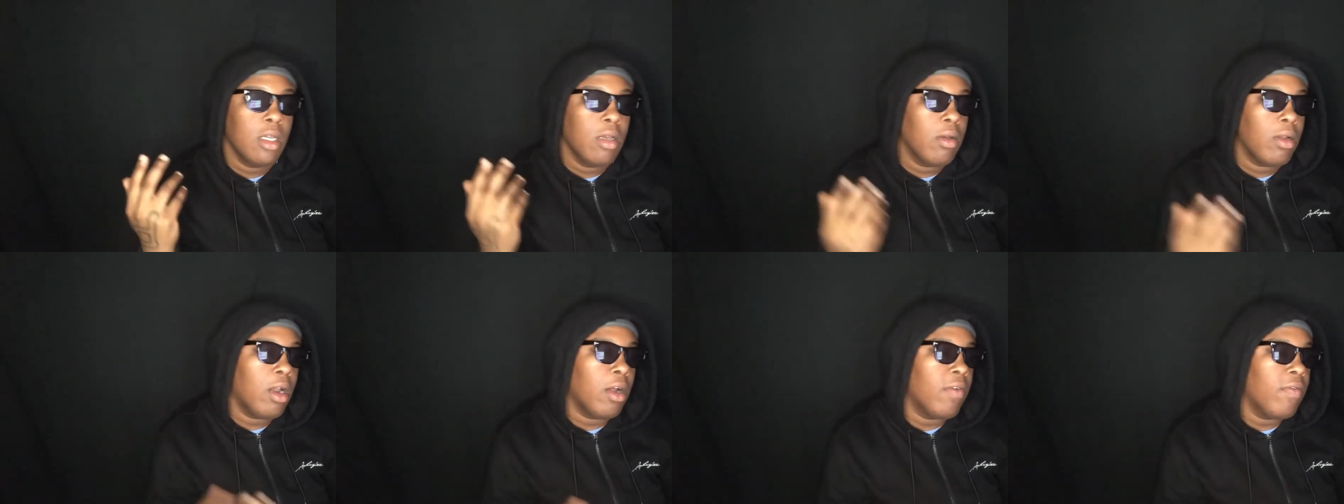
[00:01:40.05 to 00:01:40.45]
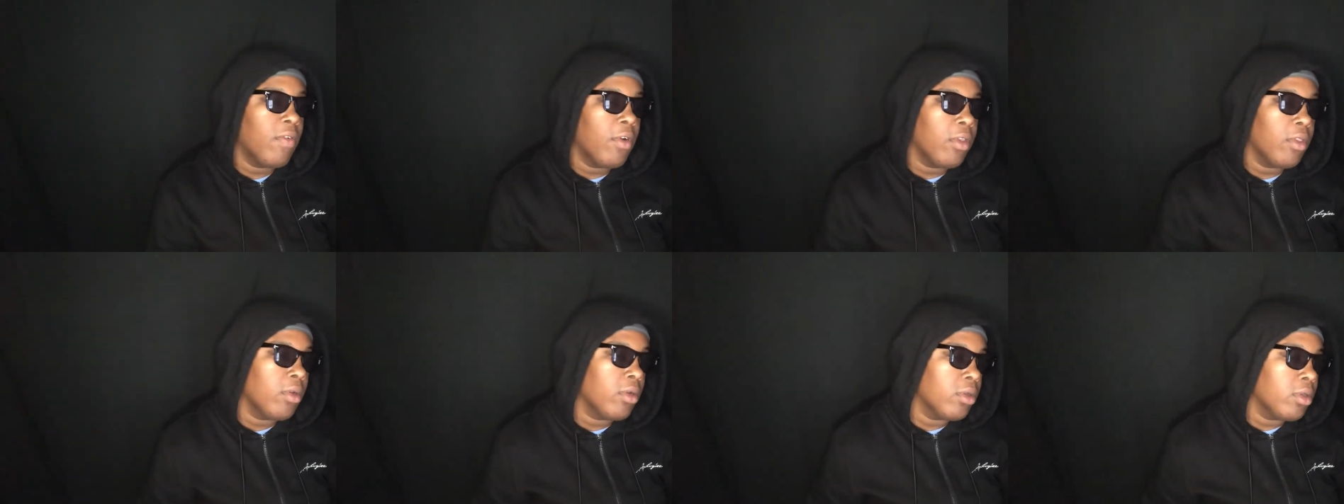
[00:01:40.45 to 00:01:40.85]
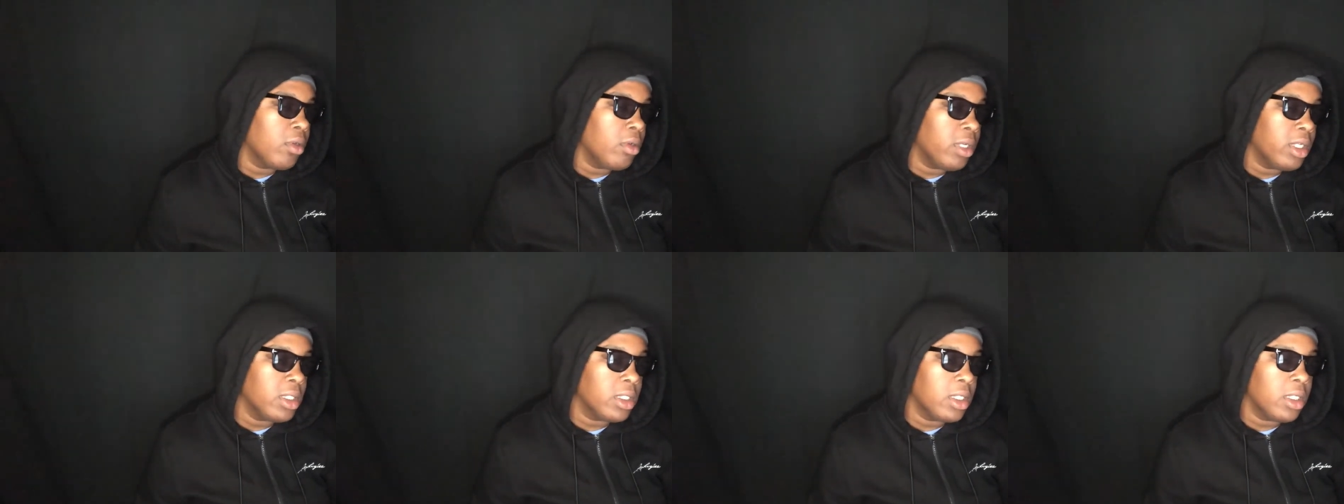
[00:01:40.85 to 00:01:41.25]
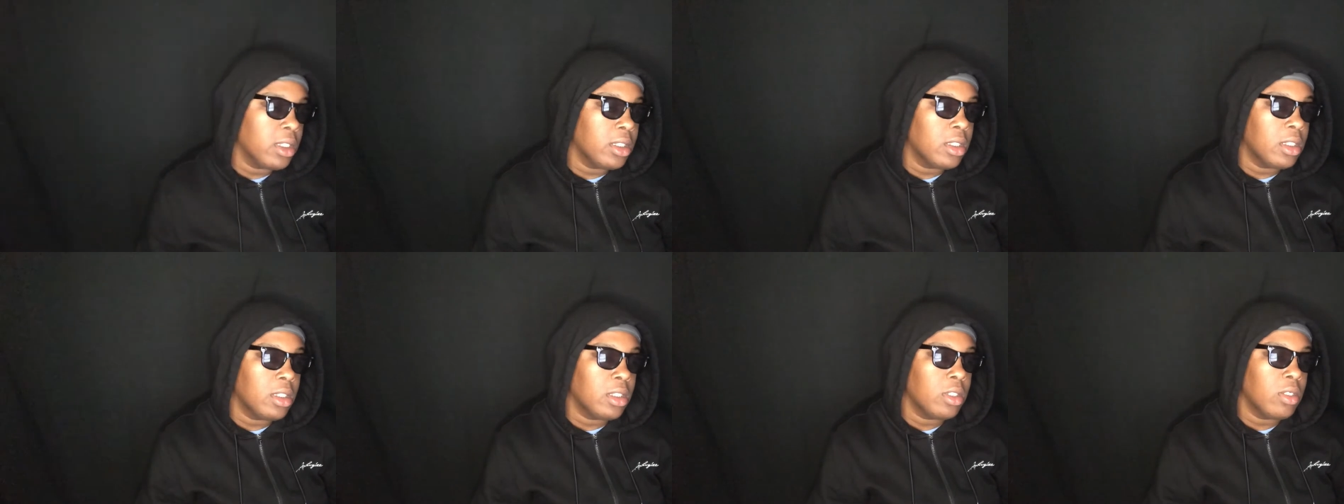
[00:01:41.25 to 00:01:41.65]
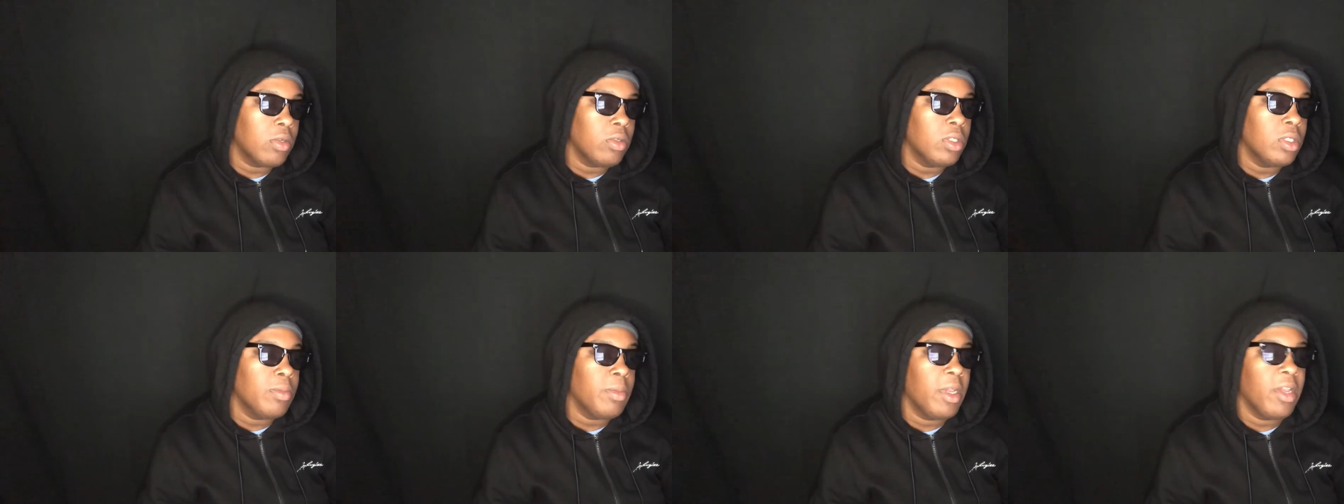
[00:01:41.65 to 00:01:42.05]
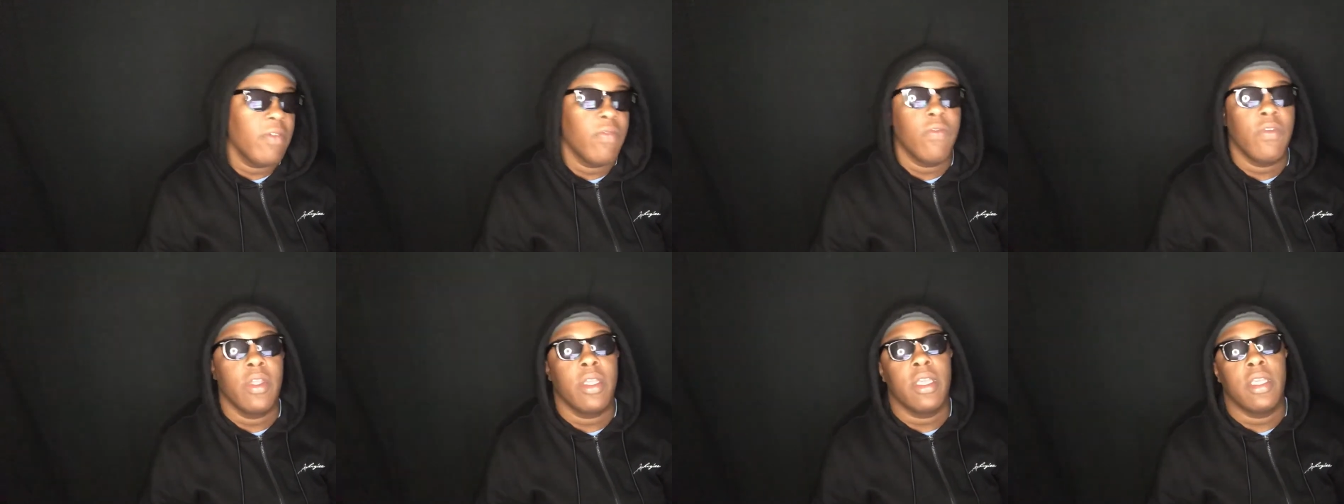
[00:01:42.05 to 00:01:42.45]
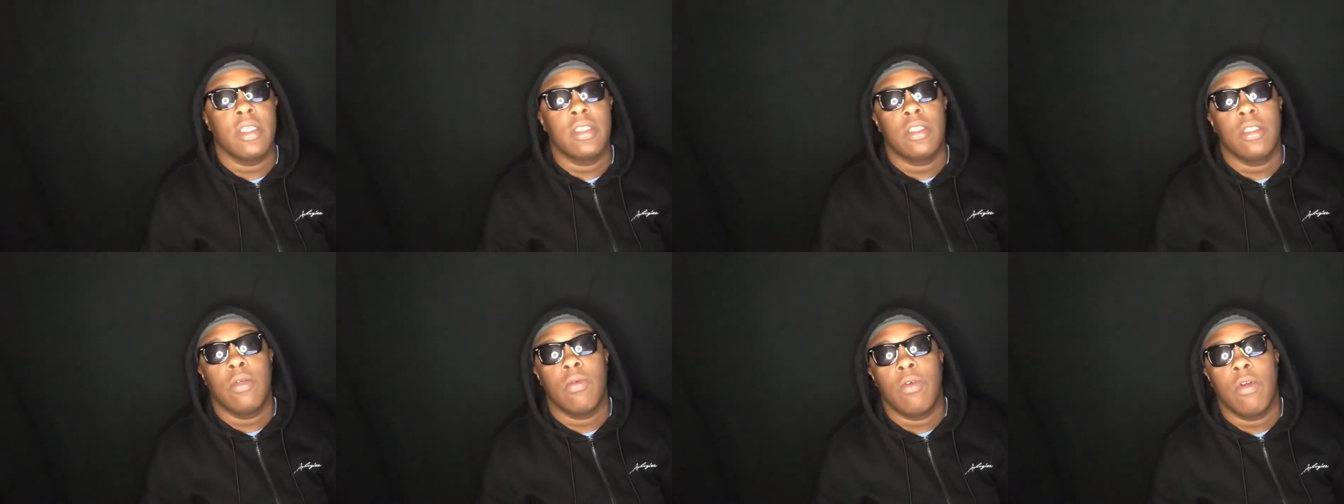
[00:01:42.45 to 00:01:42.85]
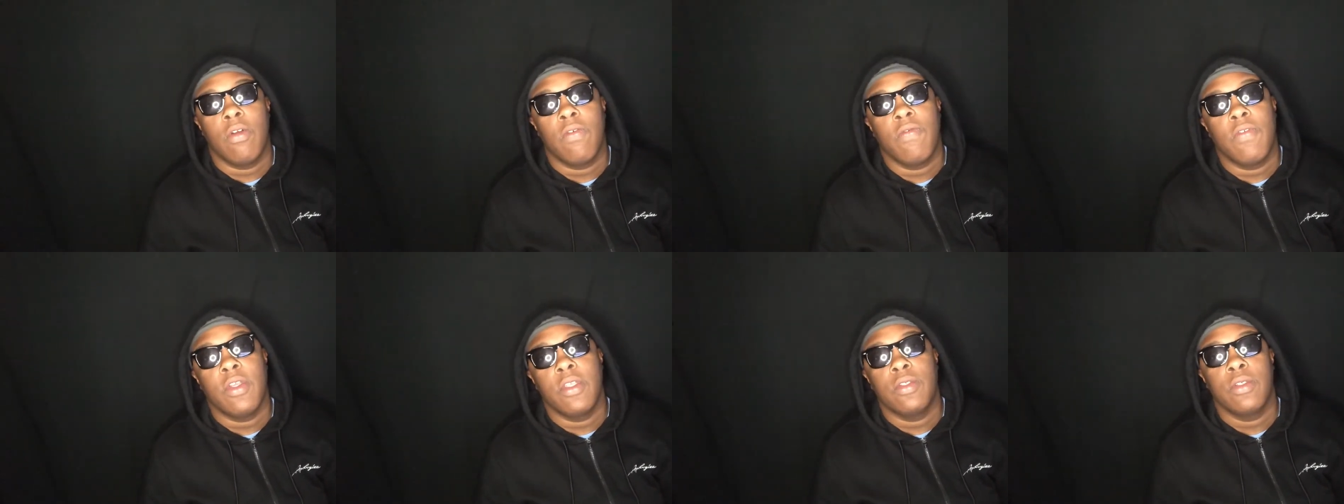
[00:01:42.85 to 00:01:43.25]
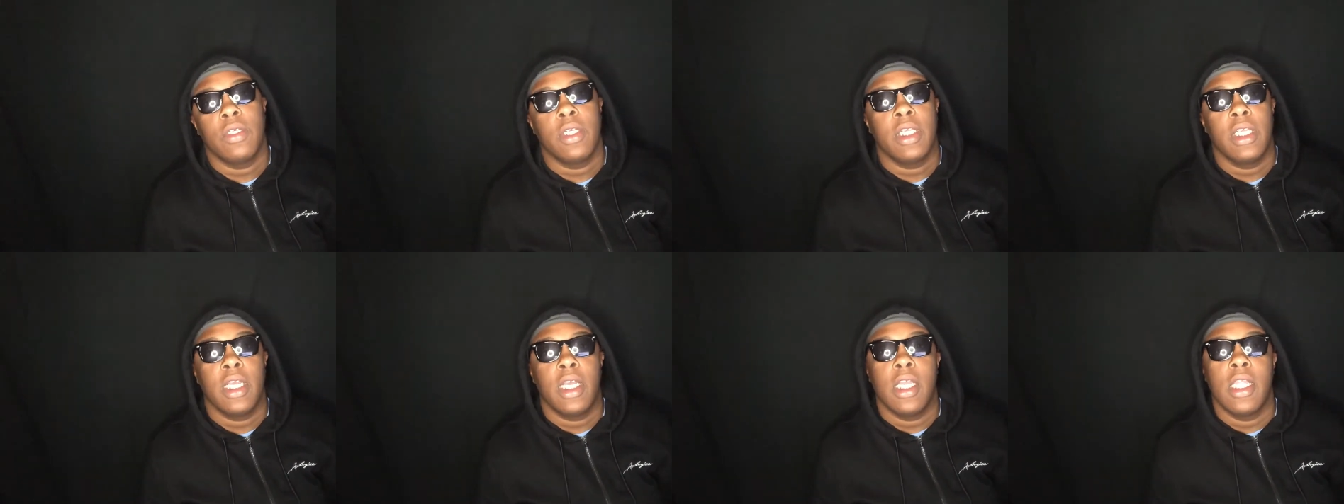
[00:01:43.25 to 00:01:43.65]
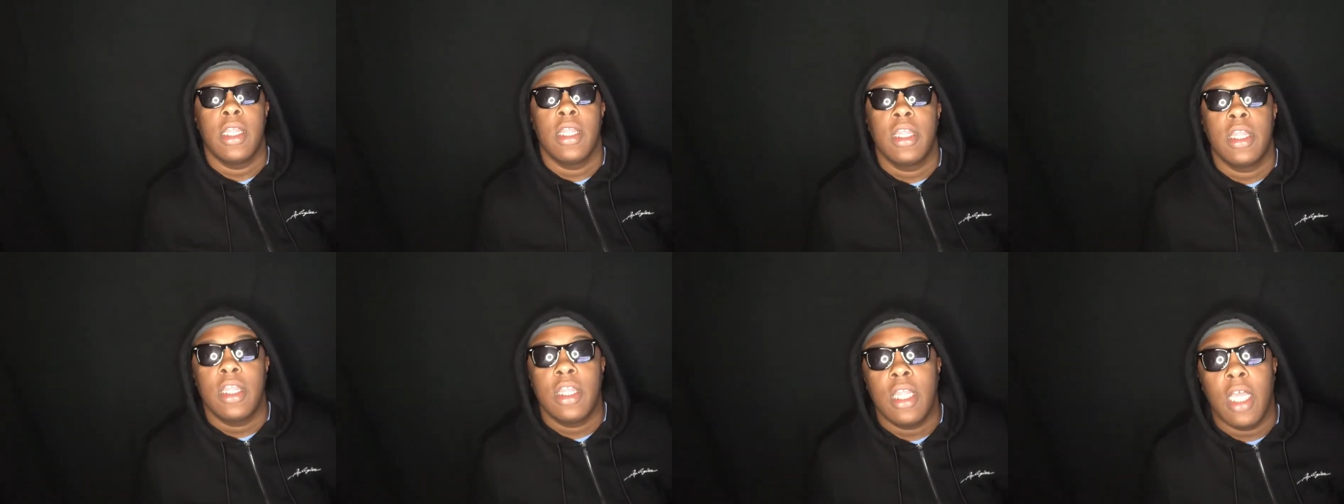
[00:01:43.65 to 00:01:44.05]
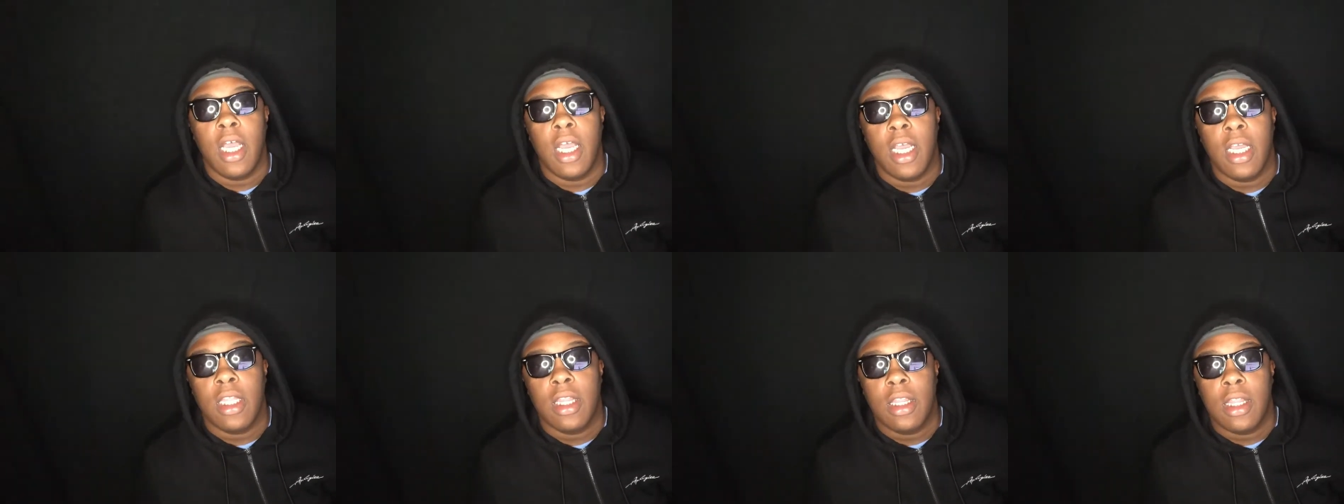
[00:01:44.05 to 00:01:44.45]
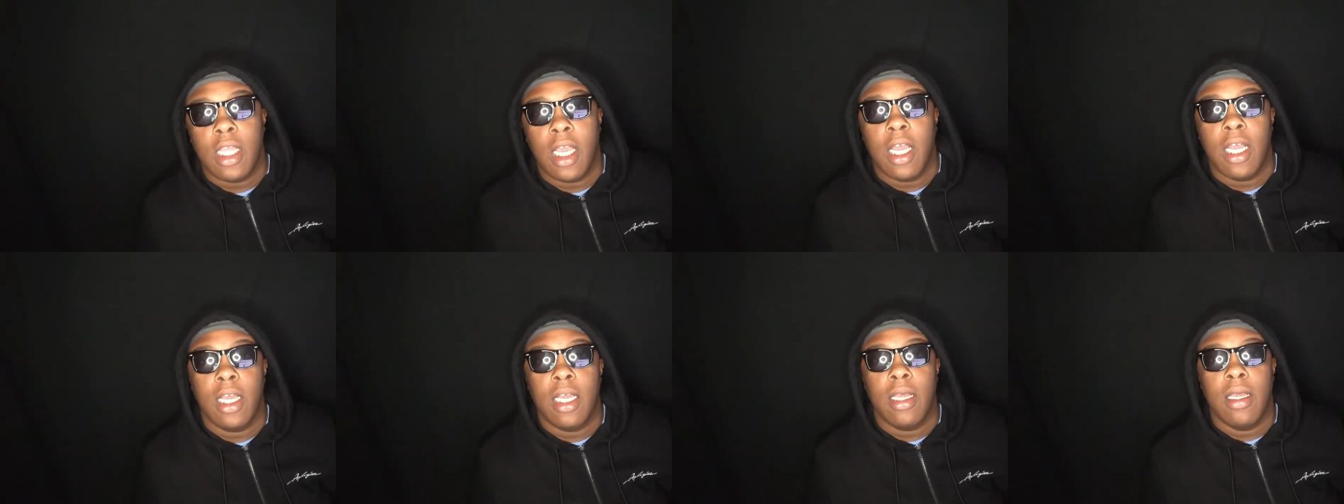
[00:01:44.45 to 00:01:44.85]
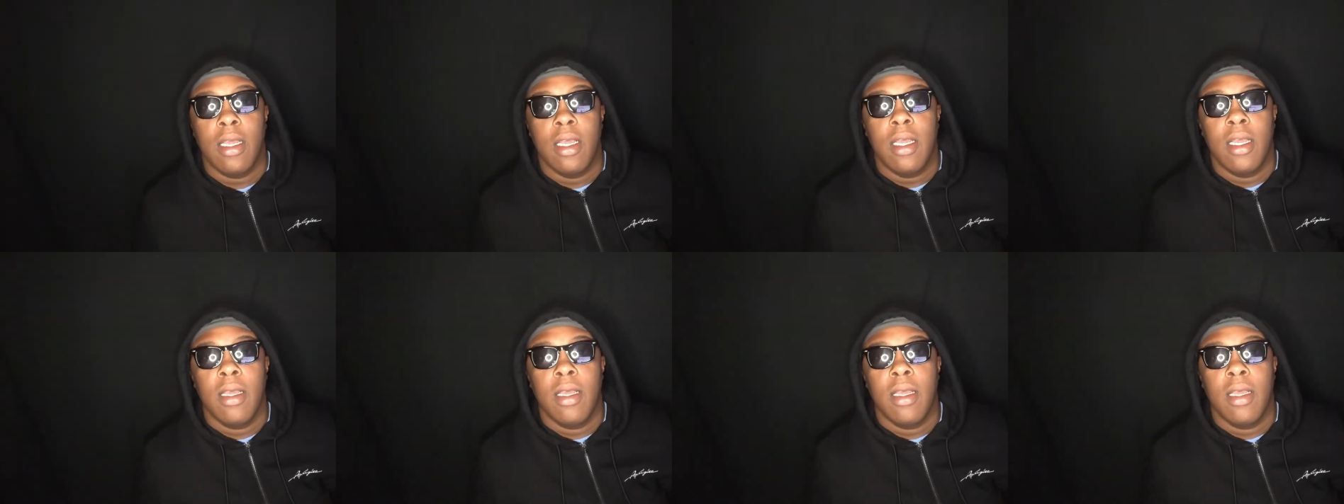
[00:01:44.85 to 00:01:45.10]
Without further ado, let's get into this Gucci Mane Freakiest in the World featuring Young Thugger Thugger,